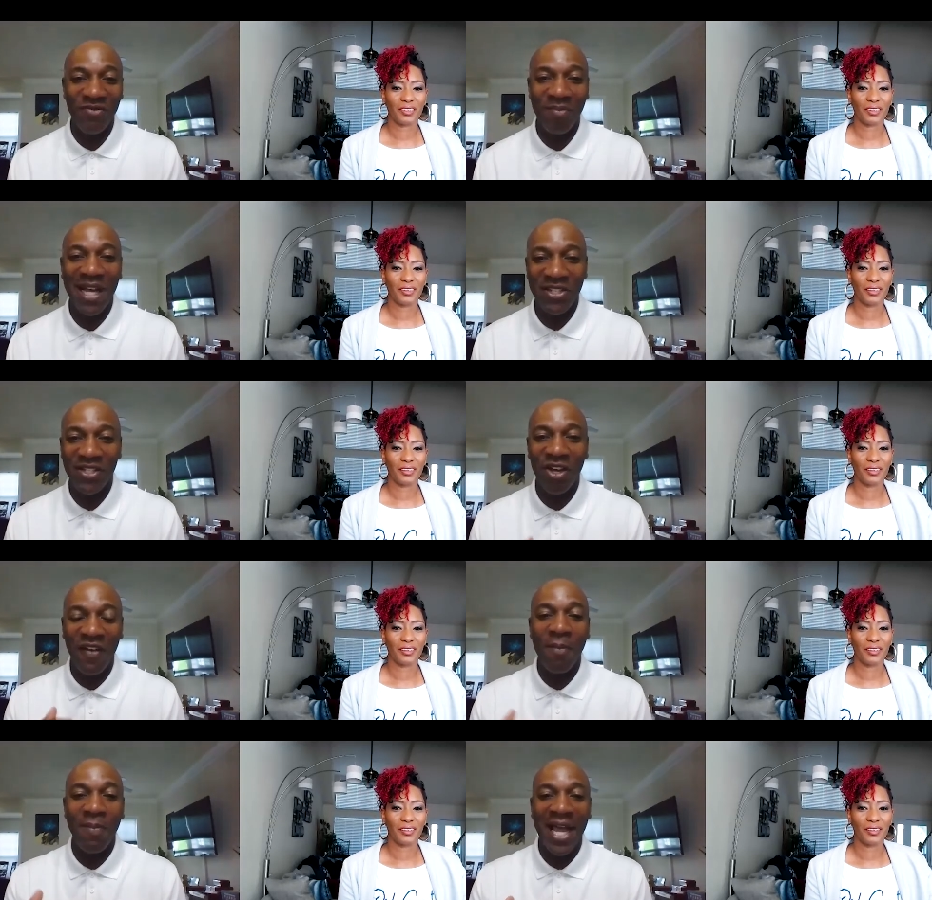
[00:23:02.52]
Speaker 1: by of
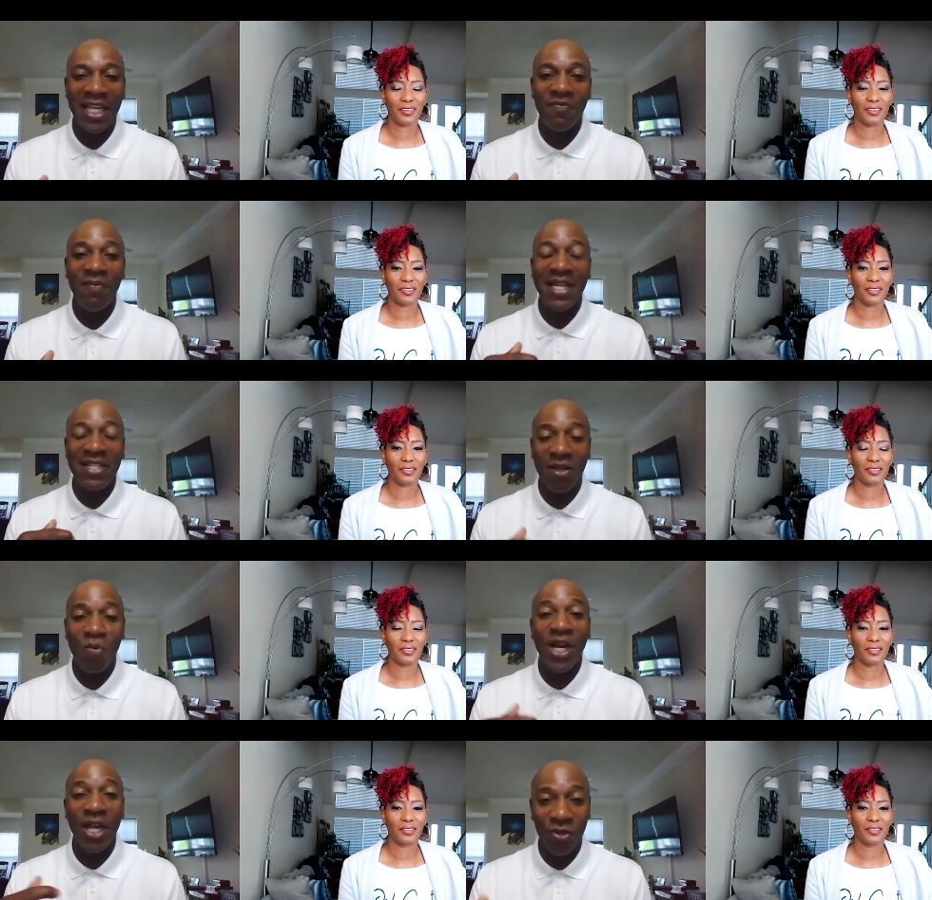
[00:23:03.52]
our bias by
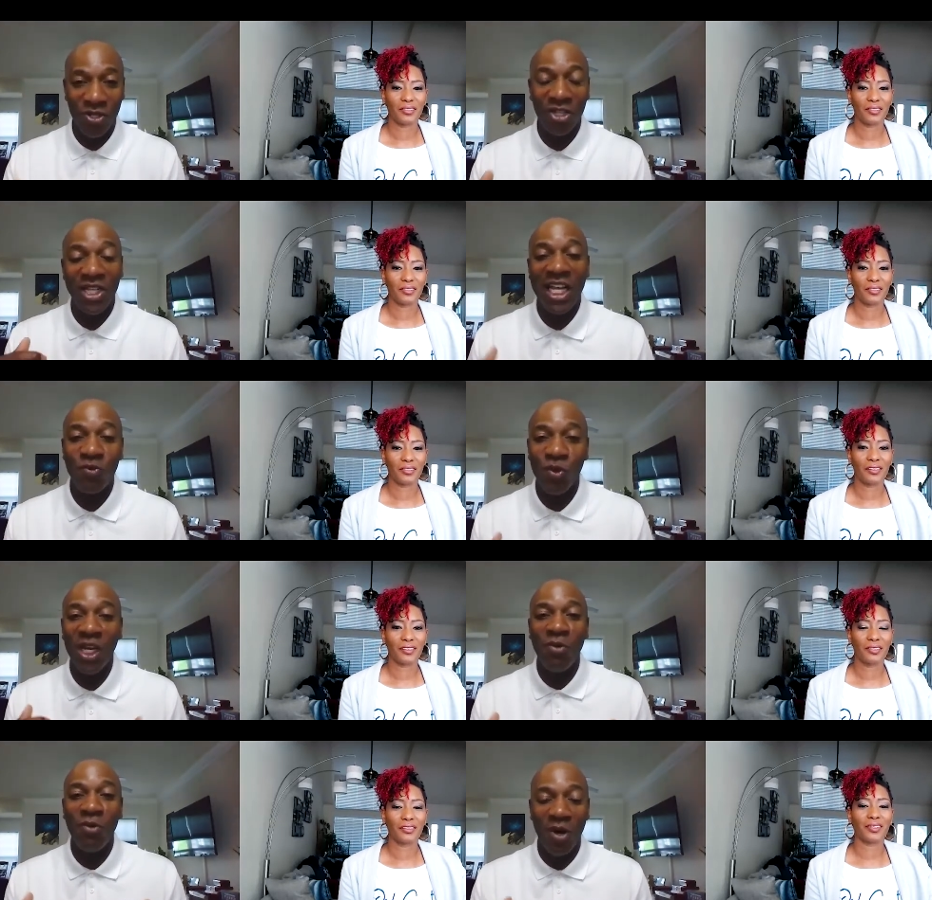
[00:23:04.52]
someone else because that's
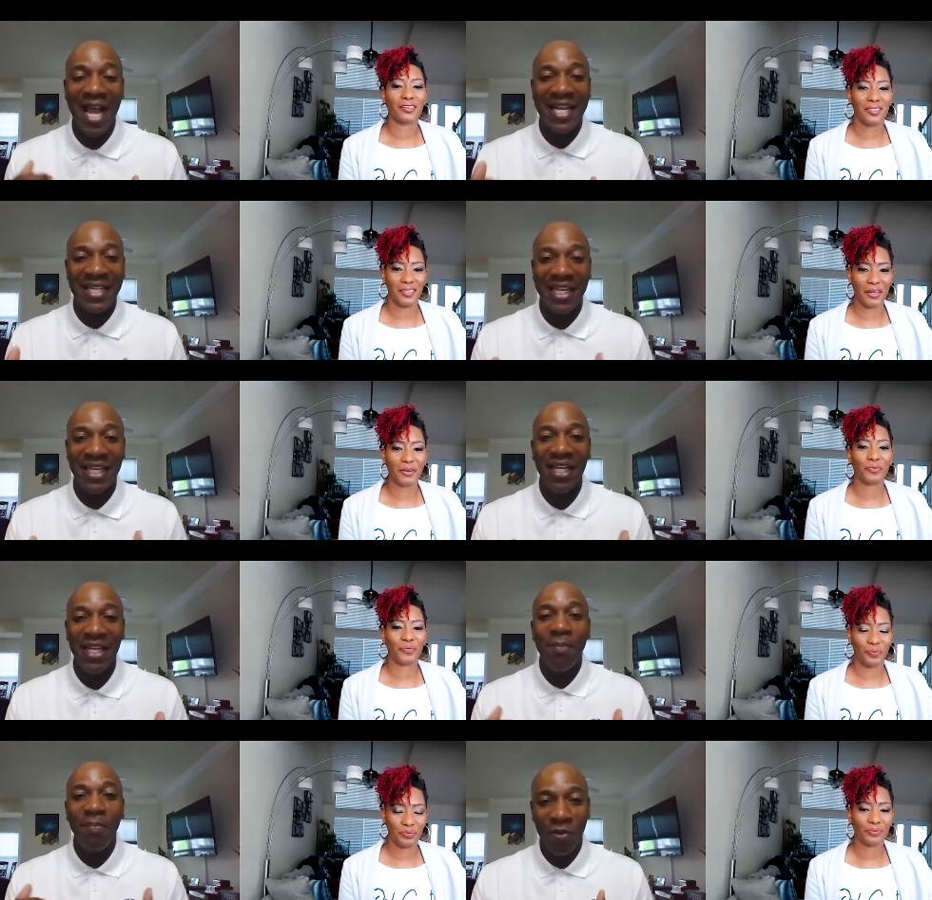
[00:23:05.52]
really what we're asking
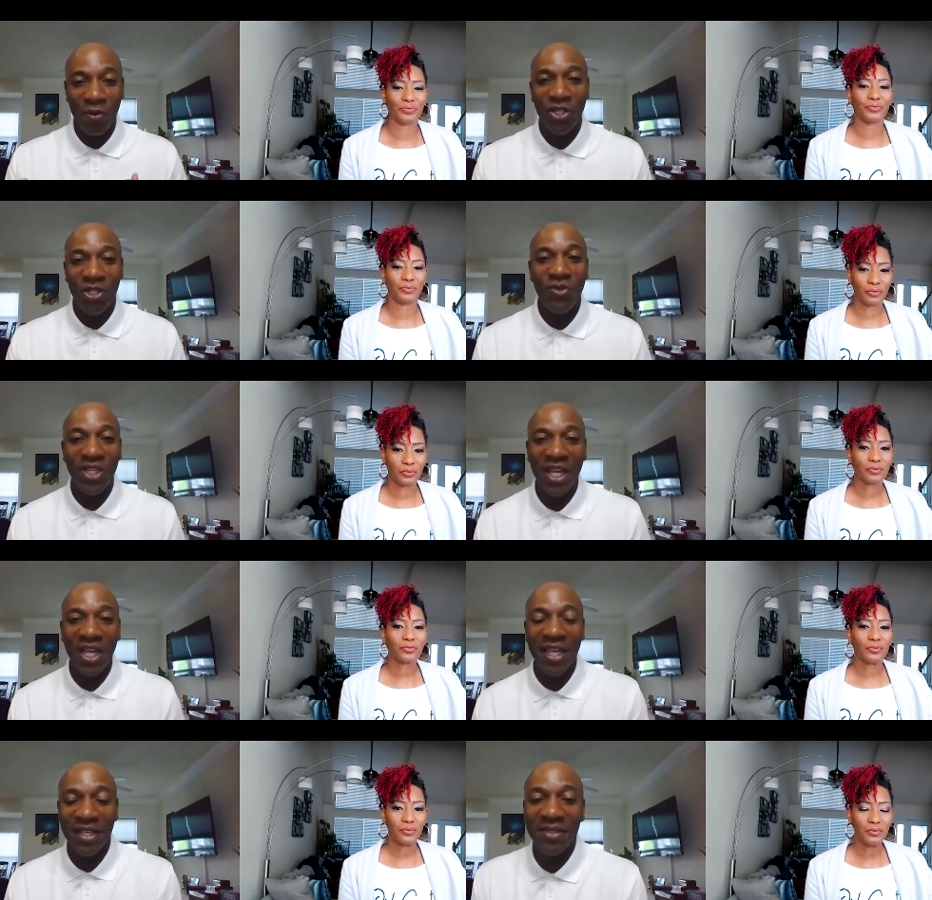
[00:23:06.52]
people to do
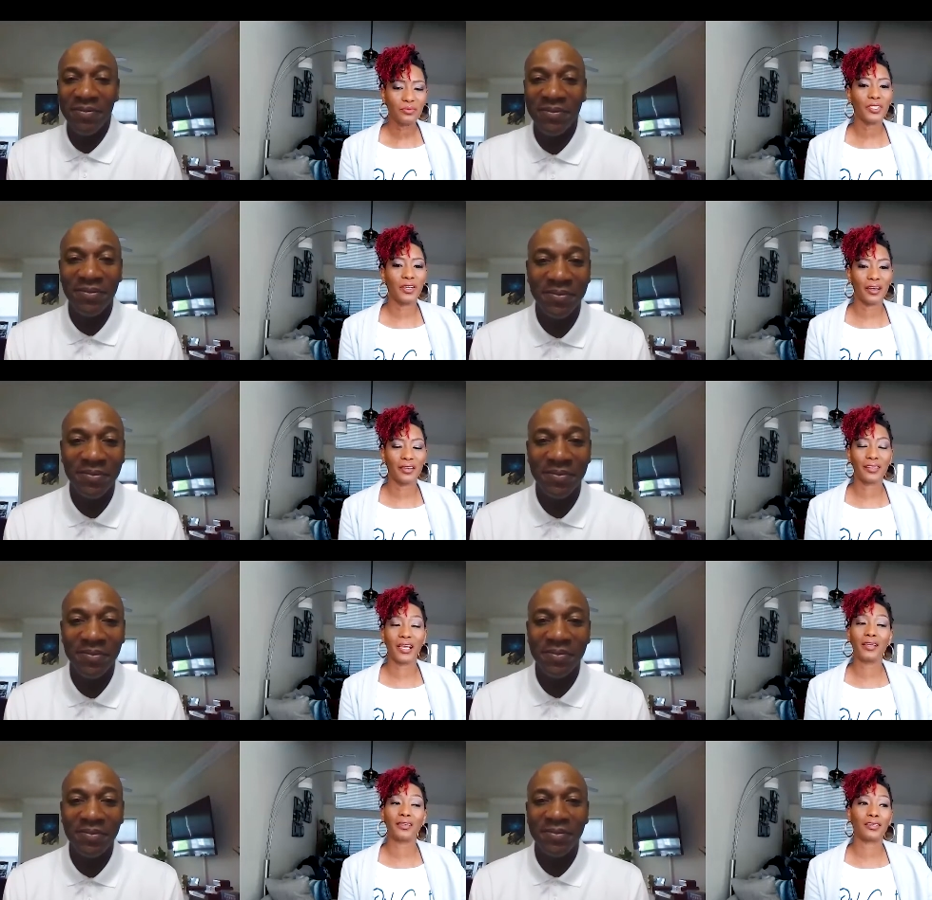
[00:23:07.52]
today
Speaker 2: yeah
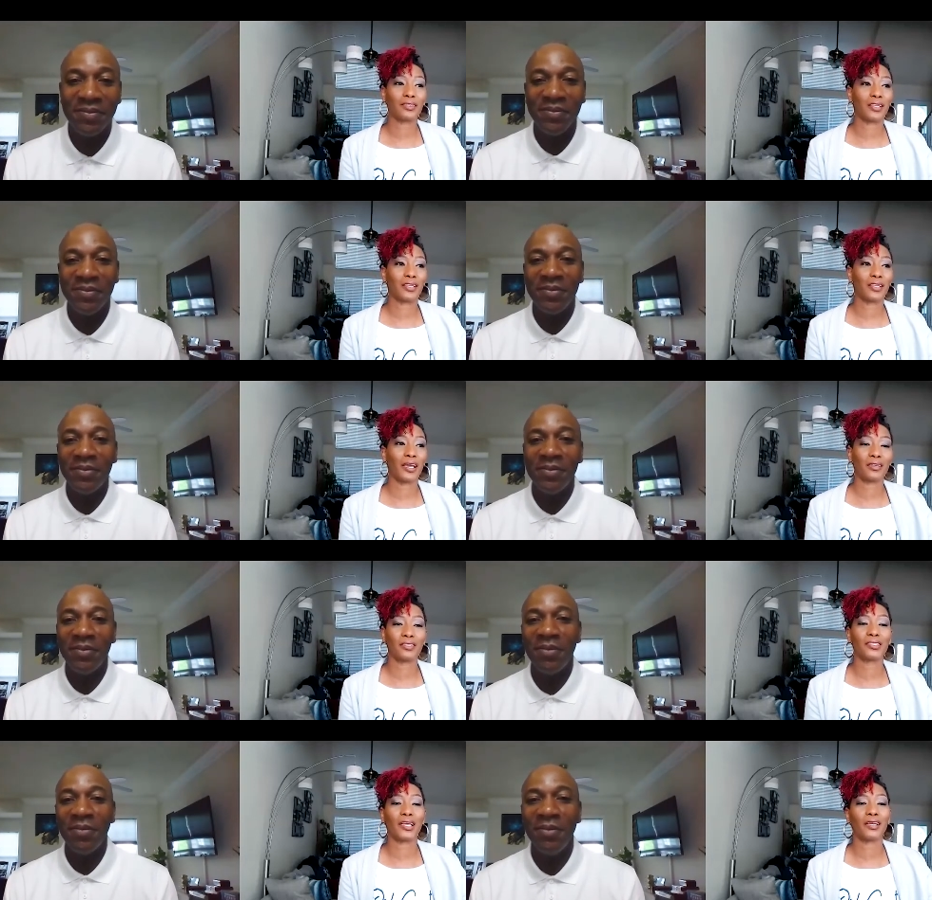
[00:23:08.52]
that that
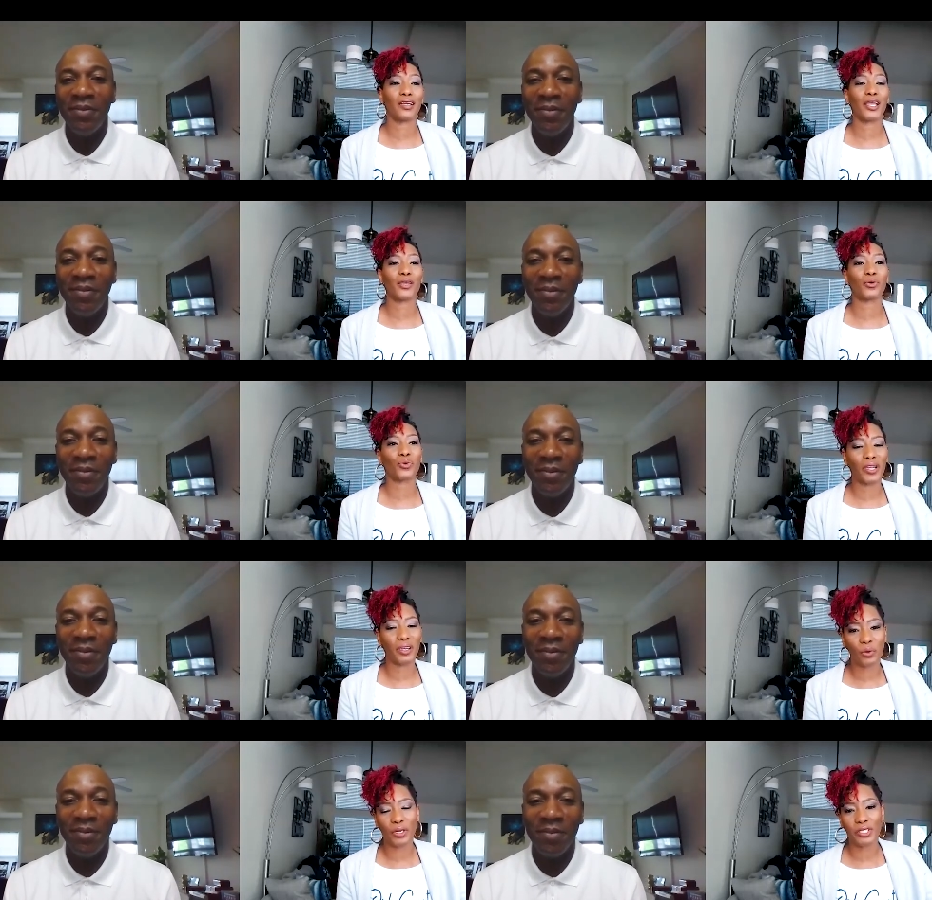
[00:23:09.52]
is a
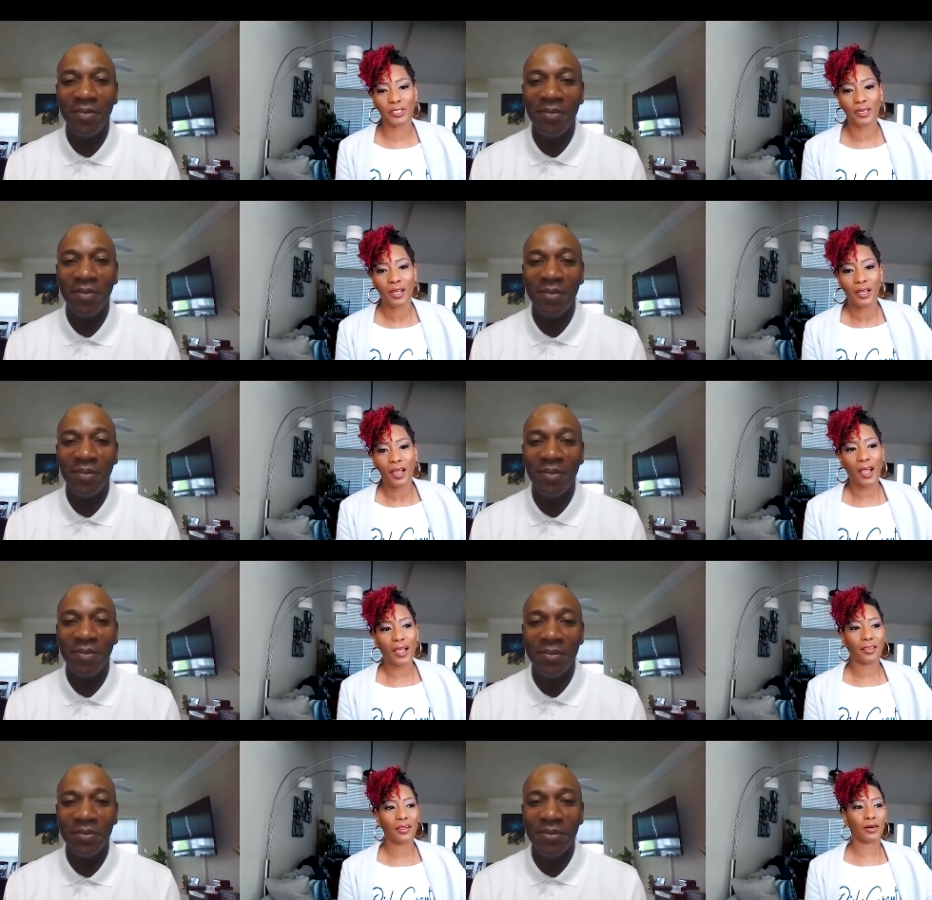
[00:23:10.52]
great question
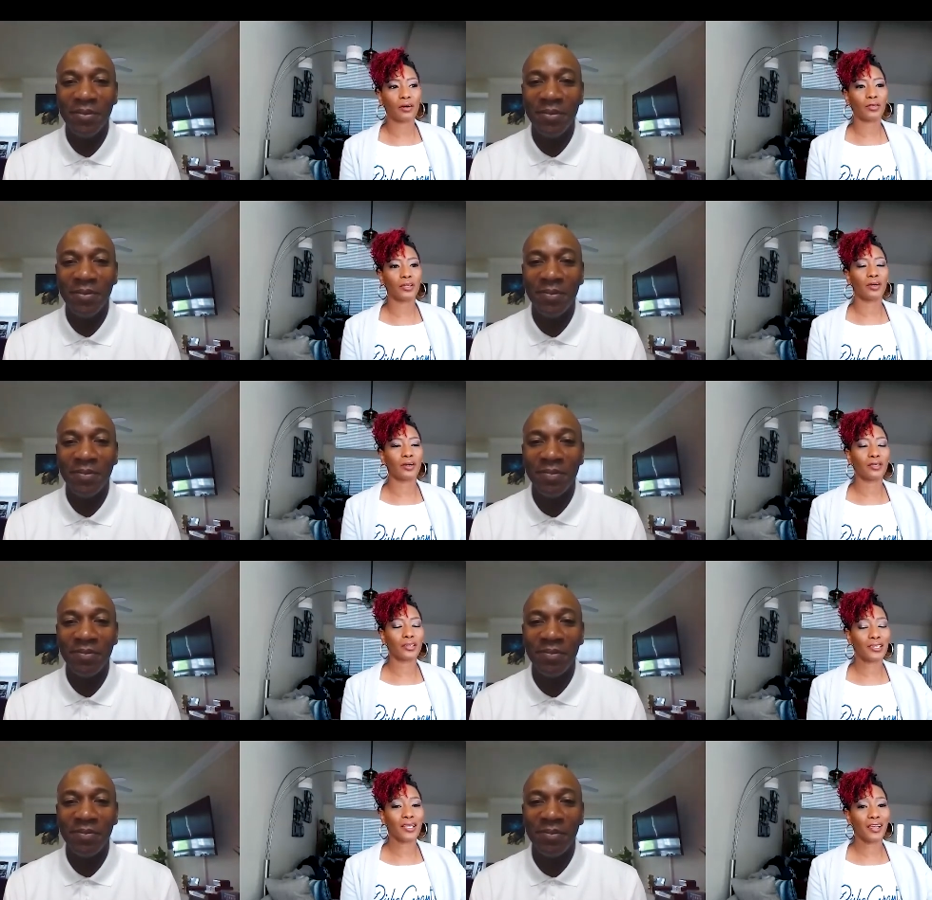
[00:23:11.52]
i think early on
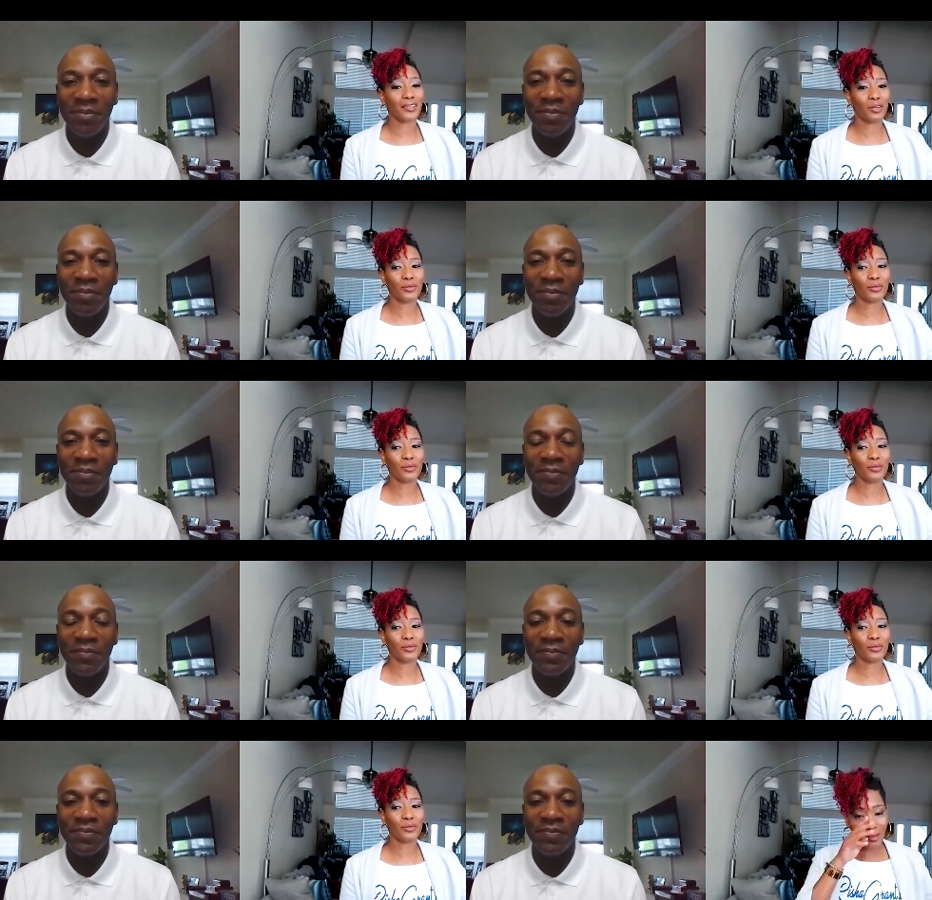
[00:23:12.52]
because like i told
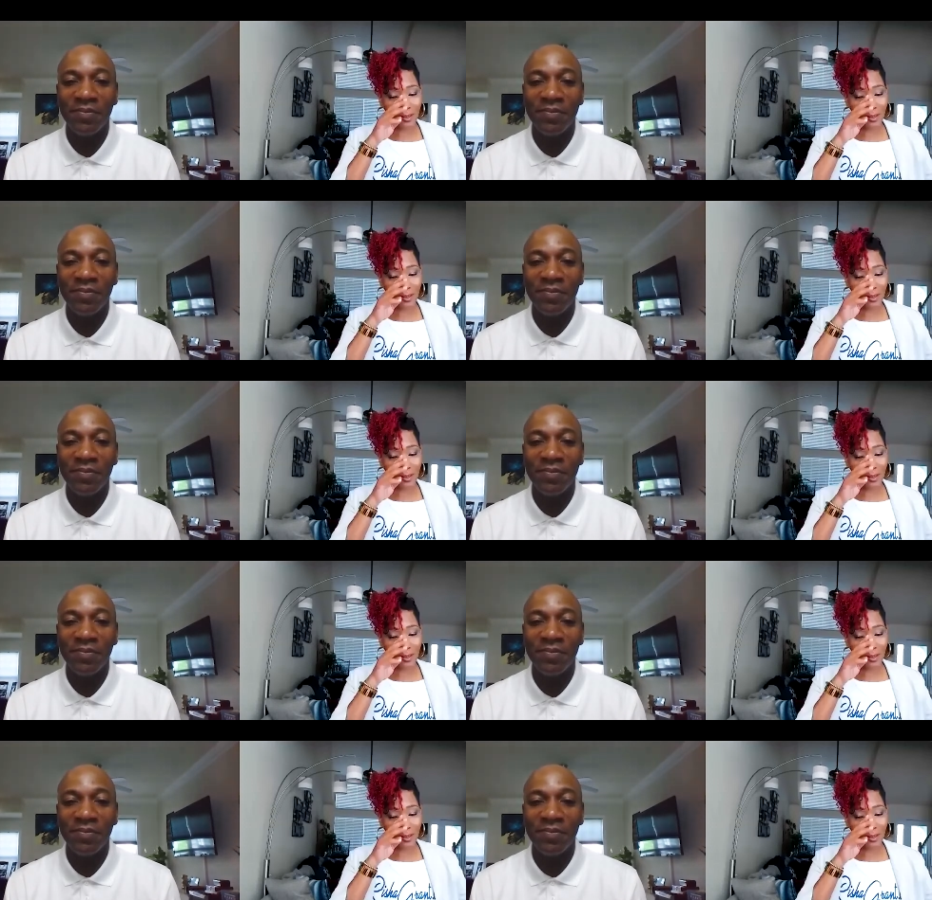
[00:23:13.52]
you, and